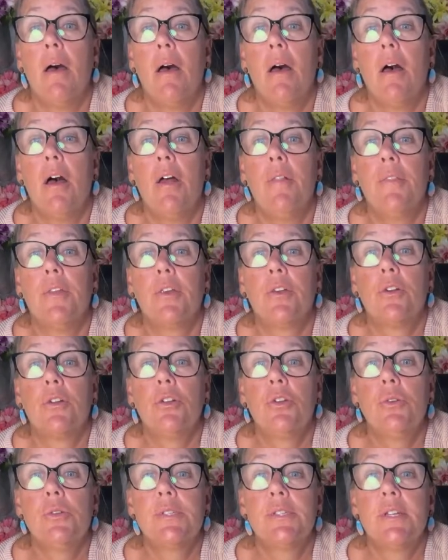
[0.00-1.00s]
And the
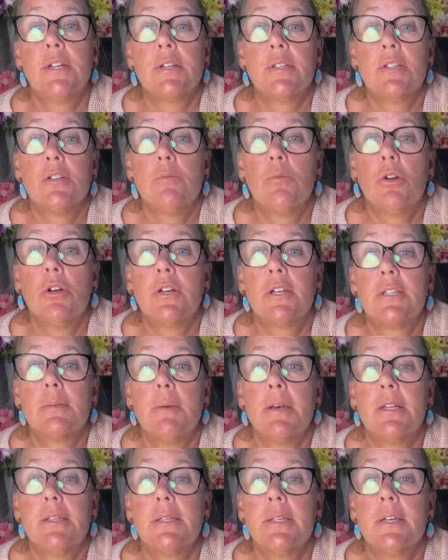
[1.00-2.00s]
glue sticks are more
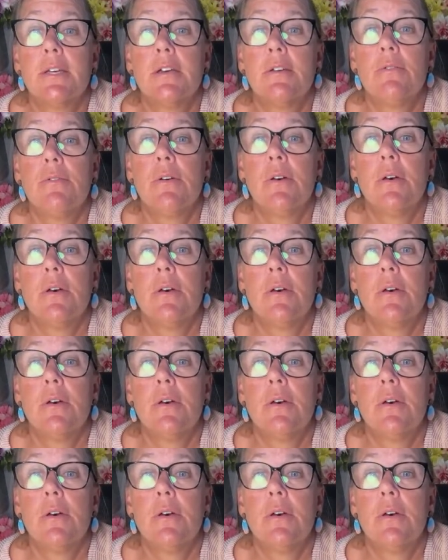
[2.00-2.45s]
expensive.